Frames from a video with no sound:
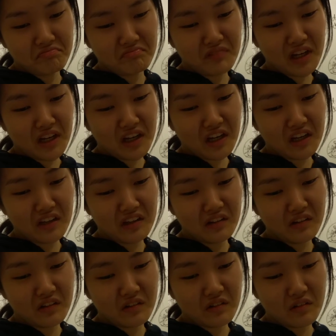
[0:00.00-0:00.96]
That kind of
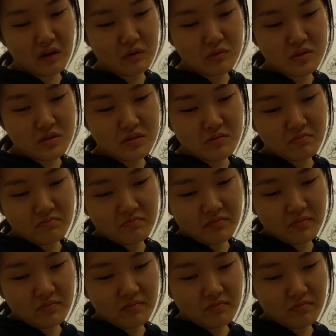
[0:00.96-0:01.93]
look gross.
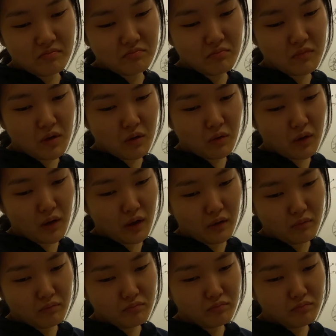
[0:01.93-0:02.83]
Okay.